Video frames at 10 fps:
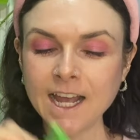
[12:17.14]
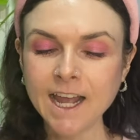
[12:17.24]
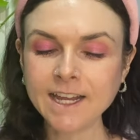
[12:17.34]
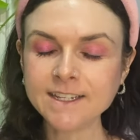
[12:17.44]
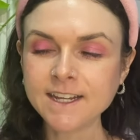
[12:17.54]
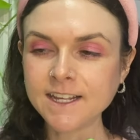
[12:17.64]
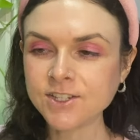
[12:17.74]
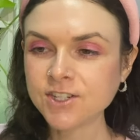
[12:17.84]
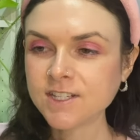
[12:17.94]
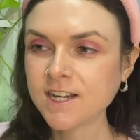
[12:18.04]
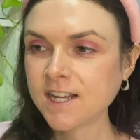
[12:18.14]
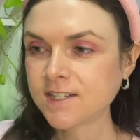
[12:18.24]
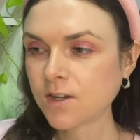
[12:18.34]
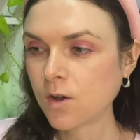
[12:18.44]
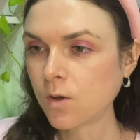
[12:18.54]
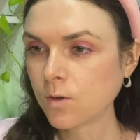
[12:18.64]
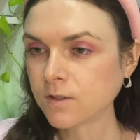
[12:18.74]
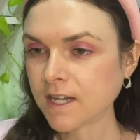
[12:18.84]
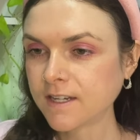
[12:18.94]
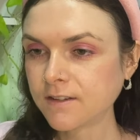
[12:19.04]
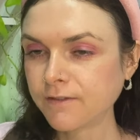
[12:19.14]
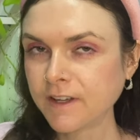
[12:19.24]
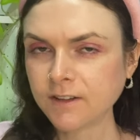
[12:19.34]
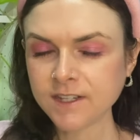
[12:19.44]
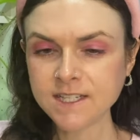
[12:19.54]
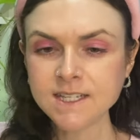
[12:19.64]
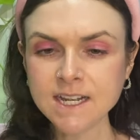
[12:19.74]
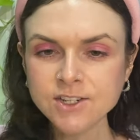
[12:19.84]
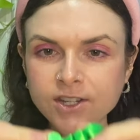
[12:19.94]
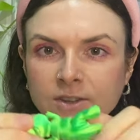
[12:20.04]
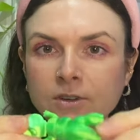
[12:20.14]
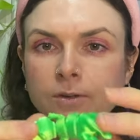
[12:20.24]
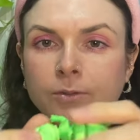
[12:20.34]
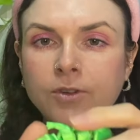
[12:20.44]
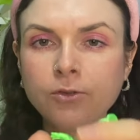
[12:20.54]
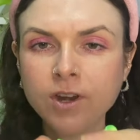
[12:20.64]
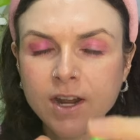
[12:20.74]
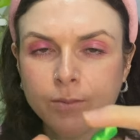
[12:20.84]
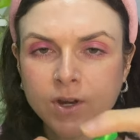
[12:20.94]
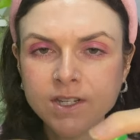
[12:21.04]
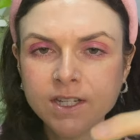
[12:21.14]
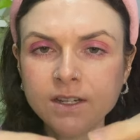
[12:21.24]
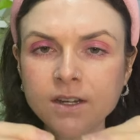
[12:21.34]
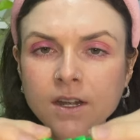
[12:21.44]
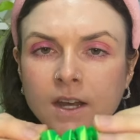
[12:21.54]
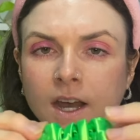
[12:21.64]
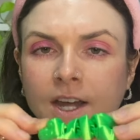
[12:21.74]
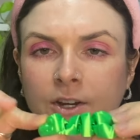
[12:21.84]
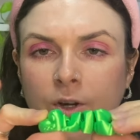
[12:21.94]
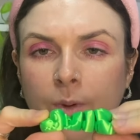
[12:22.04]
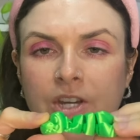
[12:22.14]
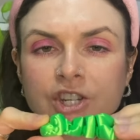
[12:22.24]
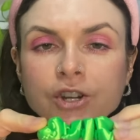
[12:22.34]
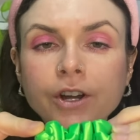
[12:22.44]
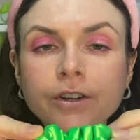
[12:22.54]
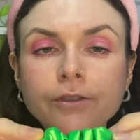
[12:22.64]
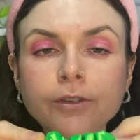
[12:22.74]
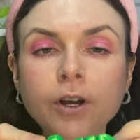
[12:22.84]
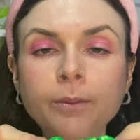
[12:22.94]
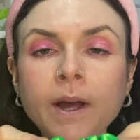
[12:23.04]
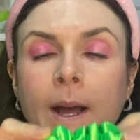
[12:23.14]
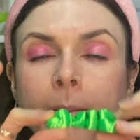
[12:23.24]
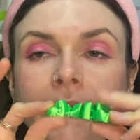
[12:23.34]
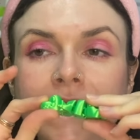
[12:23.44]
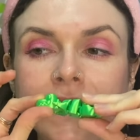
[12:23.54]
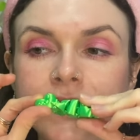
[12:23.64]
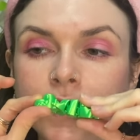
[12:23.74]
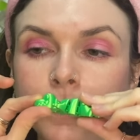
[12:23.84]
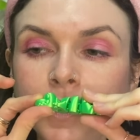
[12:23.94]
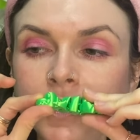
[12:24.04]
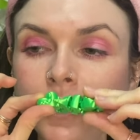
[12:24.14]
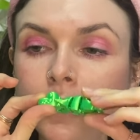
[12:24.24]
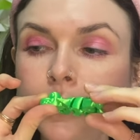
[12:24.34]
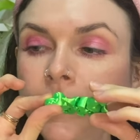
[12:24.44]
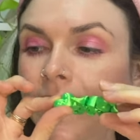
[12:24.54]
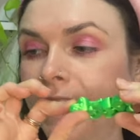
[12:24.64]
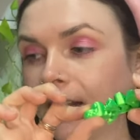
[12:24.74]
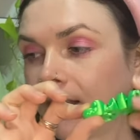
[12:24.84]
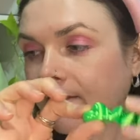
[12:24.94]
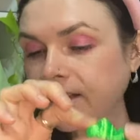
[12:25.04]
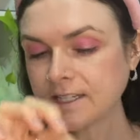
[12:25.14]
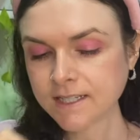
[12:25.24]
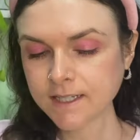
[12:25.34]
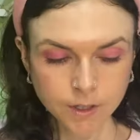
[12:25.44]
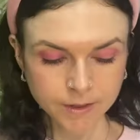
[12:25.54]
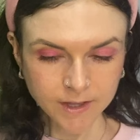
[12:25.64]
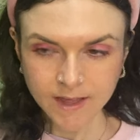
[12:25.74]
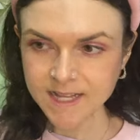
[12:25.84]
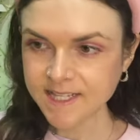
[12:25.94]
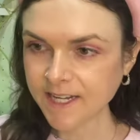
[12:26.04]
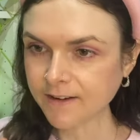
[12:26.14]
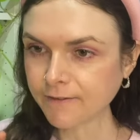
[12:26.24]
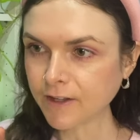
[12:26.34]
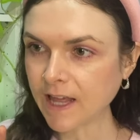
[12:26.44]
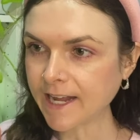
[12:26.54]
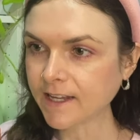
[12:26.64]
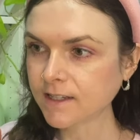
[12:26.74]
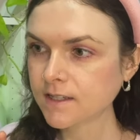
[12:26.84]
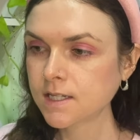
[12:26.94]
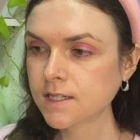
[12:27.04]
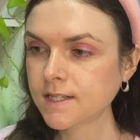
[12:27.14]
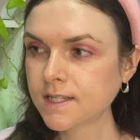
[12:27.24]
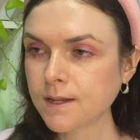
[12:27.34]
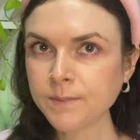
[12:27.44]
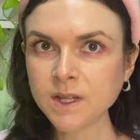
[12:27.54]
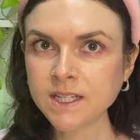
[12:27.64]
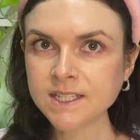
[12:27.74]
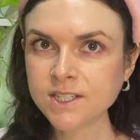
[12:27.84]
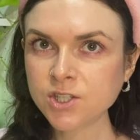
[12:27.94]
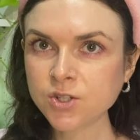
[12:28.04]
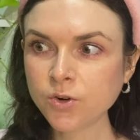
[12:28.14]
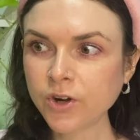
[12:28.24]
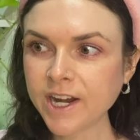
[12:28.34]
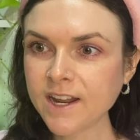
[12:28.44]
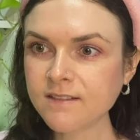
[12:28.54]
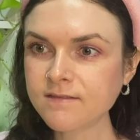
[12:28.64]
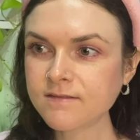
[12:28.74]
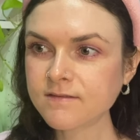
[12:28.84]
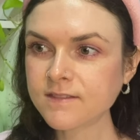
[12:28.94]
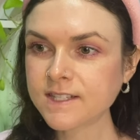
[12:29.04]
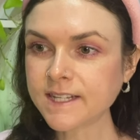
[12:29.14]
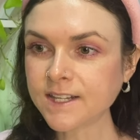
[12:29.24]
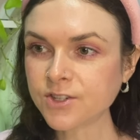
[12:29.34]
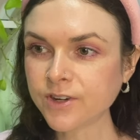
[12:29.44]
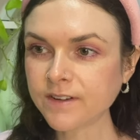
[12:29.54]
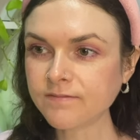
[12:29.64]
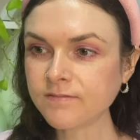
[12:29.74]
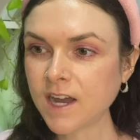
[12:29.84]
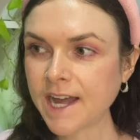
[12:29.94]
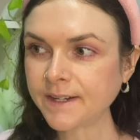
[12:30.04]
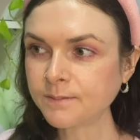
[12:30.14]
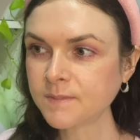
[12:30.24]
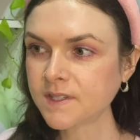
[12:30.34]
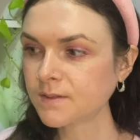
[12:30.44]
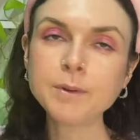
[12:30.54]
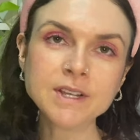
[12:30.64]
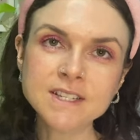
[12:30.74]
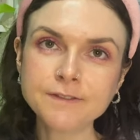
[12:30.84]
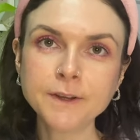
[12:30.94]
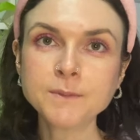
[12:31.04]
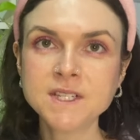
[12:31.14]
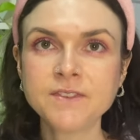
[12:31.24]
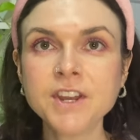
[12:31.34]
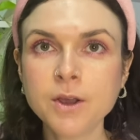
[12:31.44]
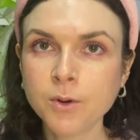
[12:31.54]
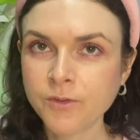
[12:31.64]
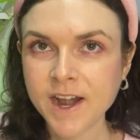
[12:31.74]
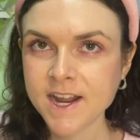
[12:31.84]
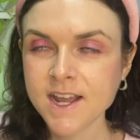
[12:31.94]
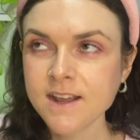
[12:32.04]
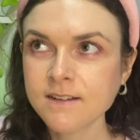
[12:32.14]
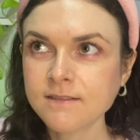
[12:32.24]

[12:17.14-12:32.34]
and it's just nice to hold and to feel. This is actually 3, 3D printed I don't know where she got it from, but it is super adorable and I love it. I think that's it for like stimulatory sensory items. Because I filmed this video already,